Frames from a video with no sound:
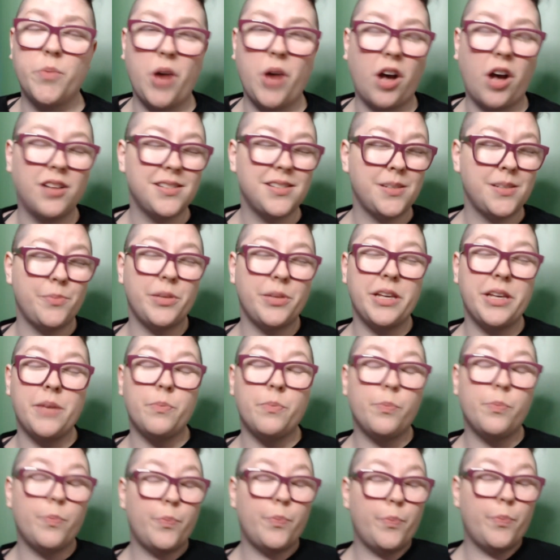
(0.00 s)

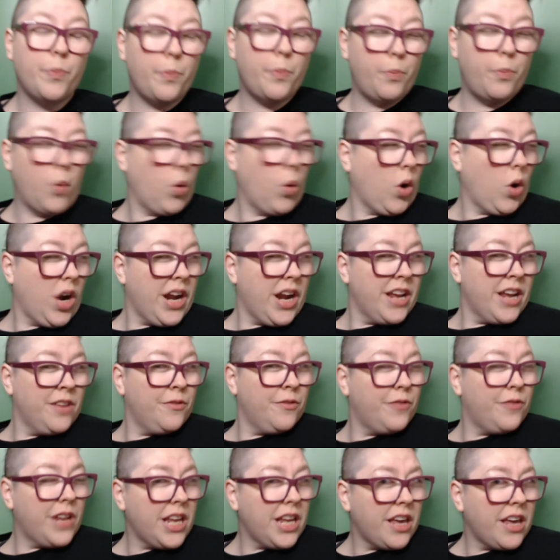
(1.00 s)
possibly
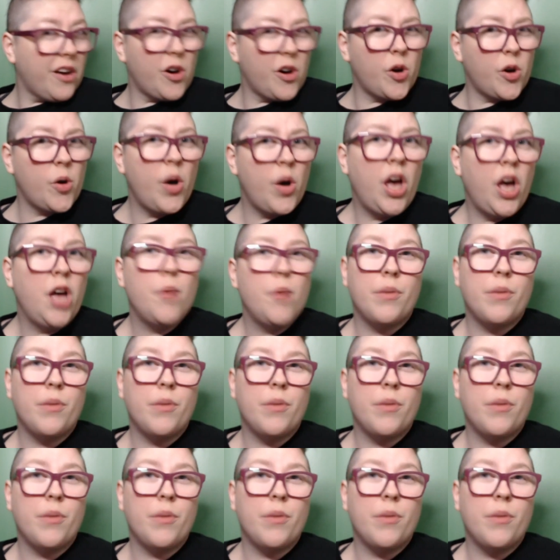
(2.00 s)
boring video,